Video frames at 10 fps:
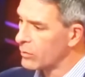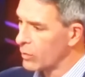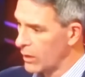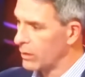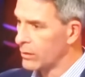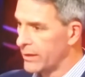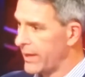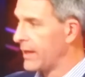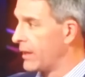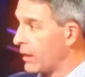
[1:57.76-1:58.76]
well,
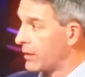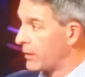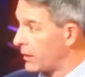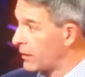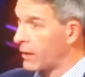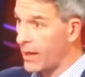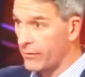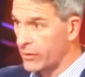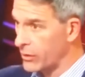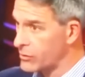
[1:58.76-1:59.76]
again, it, a
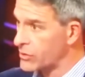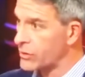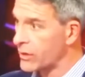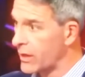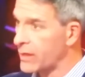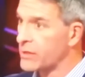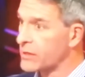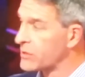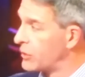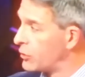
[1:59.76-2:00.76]
lot of it goes into the
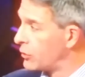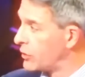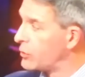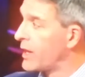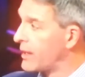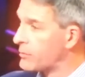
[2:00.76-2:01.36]
context and if who Obama you